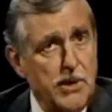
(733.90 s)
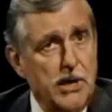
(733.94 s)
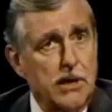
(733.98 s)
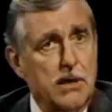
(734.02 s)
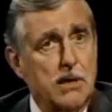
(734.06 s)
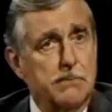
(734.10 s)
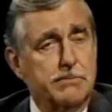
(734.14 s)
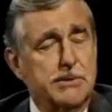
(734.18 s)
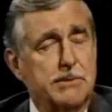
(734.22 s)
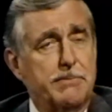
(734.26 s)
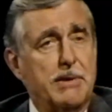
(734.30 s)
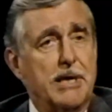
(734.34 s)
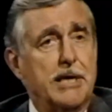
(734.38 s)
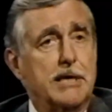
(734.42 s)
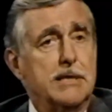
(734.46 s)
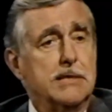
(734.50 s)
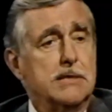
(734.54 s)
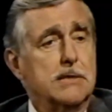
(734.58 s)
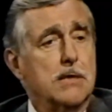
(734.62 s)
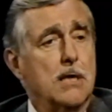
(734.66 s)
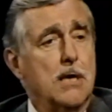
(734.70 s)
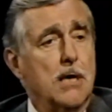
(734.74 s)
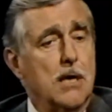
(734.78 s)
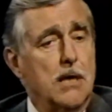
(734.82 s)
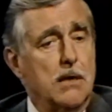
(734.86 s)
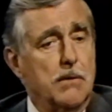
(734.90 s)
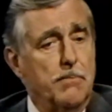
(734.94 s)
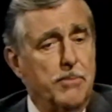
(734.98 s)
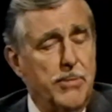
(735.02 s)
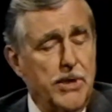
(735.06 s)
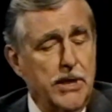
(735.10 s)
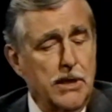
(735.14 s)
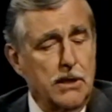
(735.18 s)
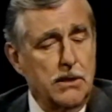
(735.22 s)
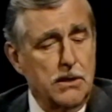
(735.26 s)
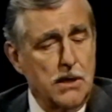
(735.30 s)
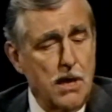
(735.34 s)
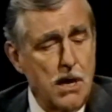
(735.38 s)
make up space,
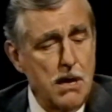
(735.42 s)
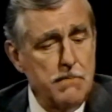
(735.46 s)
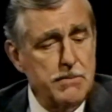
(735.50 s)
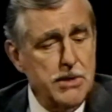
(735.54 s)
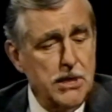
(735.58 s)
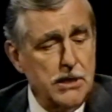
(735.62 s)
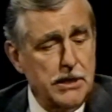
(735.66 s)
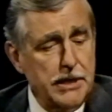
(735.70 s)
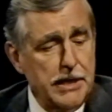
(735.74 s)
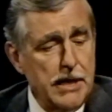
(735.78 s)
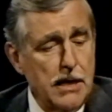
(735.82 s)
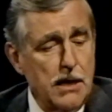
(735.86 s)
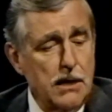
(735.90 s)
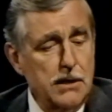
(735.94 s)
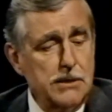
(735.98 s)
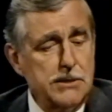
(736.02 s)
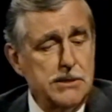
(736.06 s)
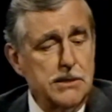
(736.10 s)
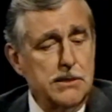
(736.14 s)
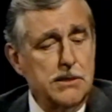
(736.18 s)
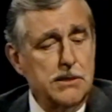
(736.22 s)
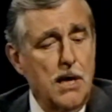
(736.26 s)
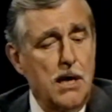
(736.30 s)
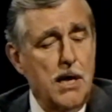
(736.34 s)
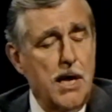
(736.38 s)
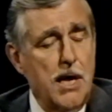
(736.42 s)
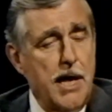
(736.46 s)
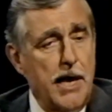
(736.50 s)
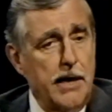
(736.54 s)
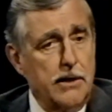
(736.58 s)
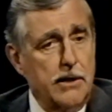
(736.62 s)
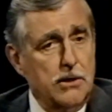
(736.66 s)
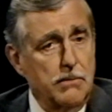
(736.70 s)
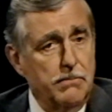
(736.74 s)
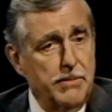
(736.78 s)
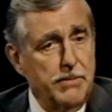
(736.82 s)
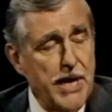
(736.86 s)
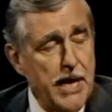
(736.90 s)
big dominant galaxies,
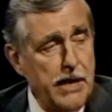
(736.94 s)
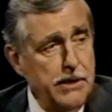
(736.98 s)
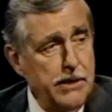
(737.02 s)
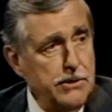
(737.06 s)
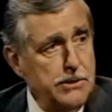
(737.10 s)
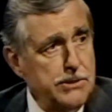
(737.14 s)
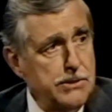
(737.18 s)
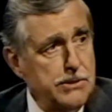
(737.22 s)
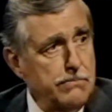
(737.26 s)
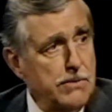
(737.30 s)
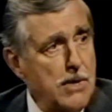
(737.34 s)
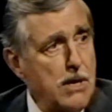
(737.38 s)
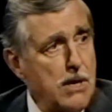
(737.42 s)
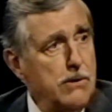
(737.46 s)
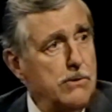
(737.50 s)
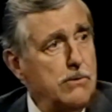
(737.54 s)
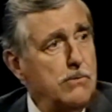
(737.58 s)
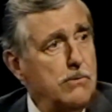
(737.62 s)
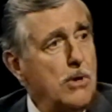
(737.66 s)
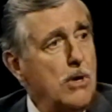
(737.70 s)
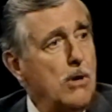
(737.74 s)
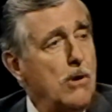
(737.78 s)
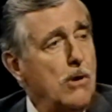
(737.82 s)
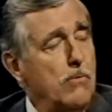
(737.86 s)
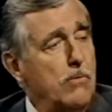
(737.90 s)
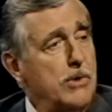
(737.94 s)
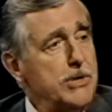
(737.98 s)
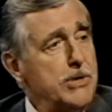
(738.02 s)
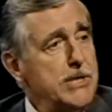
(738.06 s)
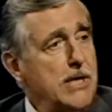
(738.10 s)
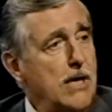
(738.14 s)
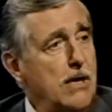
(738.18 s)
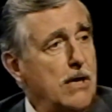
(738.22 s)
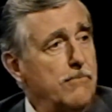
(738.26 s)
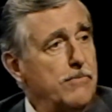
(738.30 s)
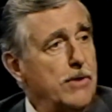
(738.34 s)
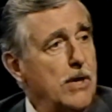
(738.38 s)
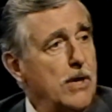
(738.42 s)
and companions around them which
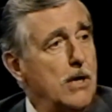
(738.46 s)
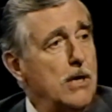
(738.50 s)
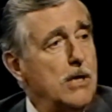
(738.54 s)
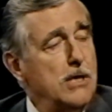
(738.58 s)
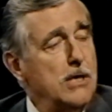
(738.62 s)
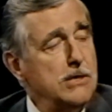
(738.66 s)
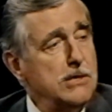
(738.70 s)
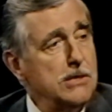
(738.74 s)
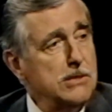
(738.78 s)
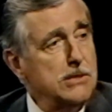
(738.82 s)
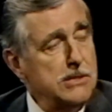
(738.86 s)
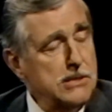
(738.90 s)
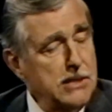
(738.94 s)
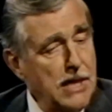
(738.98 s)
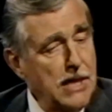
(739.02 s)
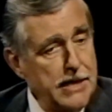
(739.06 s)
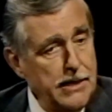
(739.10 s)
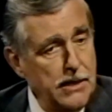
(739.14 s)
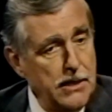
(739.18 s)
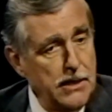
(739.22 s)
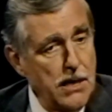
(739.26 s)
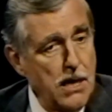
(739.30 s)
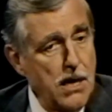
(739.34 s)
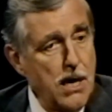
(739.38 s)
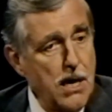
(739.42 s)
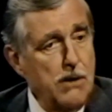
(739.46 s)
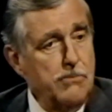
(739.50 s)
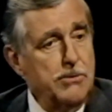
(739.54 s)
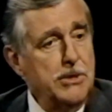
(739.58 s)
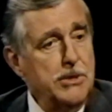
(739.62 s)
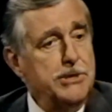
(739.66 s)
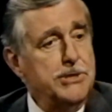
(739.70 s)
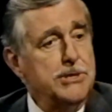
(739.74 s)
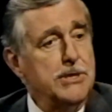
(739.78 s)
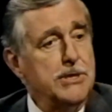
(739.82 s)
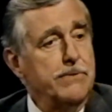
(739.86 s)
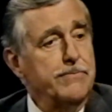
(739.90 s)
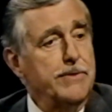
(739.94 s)
have the slightly higher
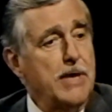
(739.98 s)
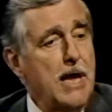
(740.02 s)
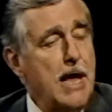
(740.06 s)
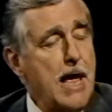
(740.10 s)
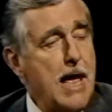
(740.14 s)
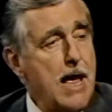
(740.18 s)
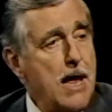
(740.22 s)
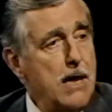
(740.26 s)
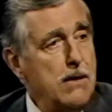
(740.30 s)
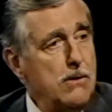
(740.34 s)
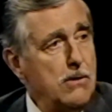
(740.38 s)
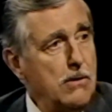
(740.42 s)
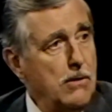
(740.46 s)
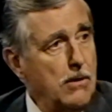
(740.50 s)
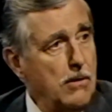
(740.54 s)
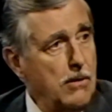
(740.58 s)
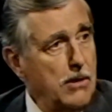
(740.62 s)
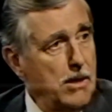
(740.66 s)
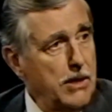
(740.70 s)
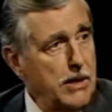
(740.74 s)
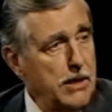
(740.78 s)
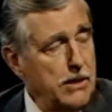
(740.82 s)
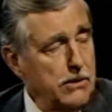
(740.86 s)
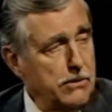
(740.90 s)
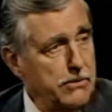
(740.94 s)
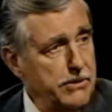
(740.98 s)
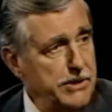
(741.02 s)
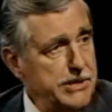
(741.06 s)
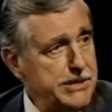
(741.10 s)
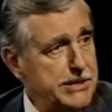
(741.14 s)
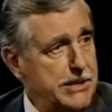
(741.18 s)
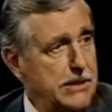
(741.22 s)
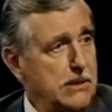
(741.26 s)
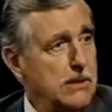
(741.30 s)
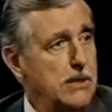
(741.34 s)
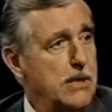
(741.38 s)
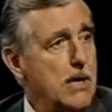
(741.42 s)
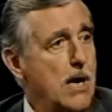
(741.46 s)
redshift and
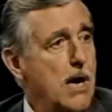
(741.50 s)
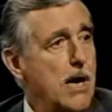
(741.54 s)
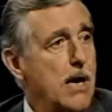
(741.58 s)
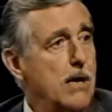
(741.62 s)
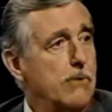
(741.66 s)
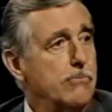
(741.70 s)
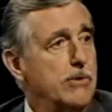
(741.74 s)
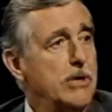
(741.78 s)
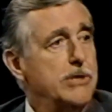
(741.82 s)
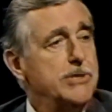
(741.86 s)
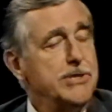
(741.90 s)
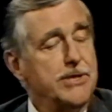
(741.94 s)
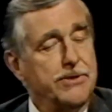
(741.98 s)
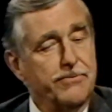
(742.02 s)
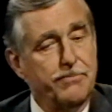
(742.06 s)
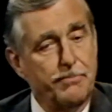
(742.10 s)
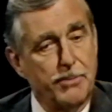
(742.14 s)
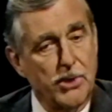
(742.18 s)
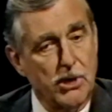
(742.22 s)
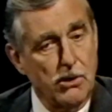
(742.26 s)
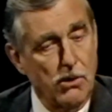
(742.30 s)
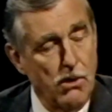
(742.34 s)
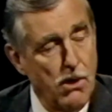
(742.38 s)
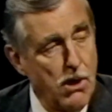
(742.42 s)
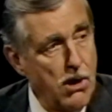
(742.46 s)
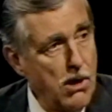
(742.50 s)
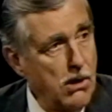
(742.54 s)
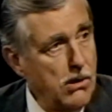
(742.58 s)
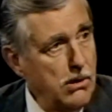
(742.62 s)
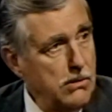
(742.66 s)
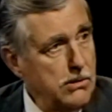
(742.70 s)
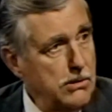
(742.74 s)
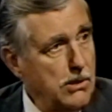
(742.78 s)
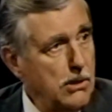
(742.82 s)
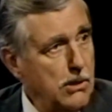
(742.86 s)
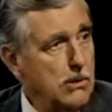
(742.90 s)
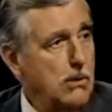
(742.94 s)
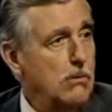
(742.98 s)
increasingly higher redshift, but are
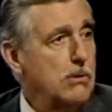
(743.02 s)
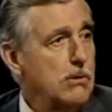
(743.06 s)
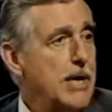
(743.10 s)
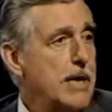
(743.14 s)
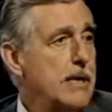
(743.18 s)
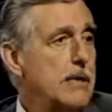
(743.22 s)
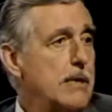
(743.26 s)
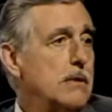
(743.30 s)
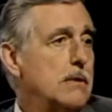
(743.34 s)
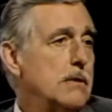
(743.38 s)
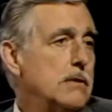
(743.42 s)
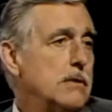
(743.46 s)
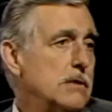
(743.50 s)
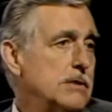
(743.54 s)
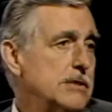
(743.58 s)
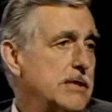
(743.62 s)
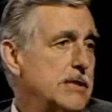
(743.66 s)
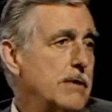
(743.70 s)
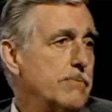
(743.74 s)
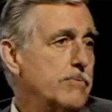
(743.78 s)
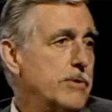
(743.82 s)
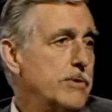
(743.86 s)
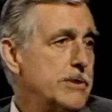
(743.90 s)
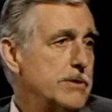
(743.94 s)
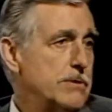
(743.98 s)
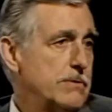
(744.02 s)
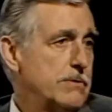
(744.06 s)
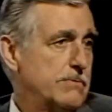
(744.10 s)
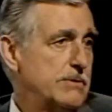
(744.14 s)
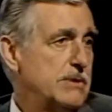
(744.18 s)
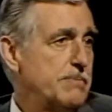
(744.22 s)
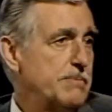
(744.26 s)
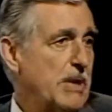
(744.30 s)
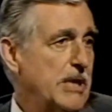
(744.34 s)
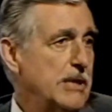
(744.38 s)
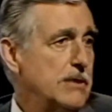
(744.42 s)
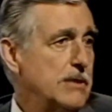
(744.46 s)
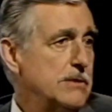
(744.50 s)
all located in the same region of
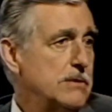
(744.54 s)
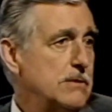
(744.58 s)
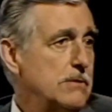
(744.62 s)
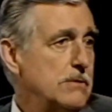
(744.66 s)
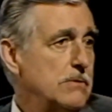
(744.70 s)
space.